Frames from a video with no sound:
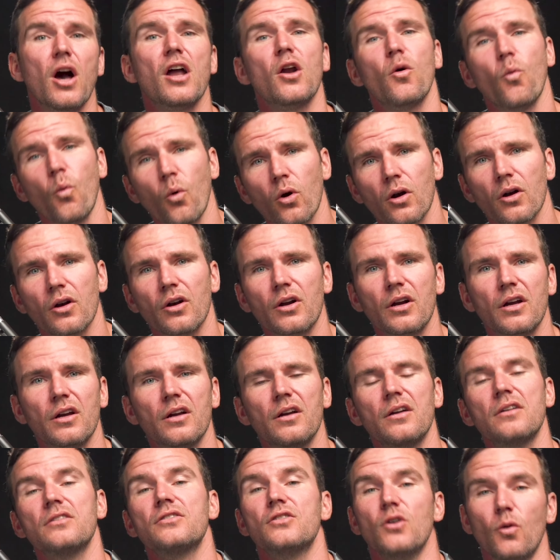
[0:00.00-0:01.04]
to work
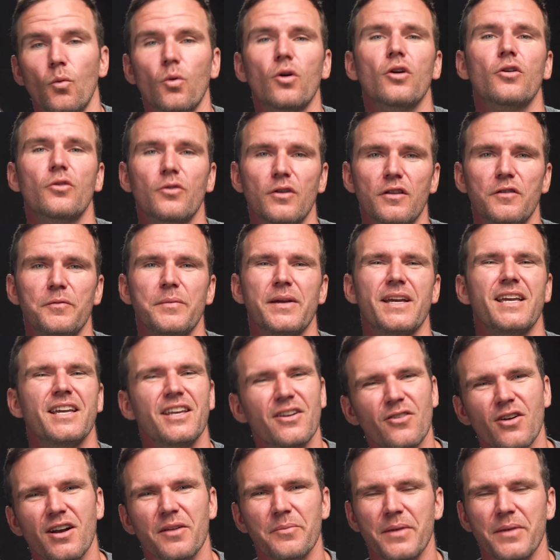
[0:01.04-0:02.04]
to work with me you know what i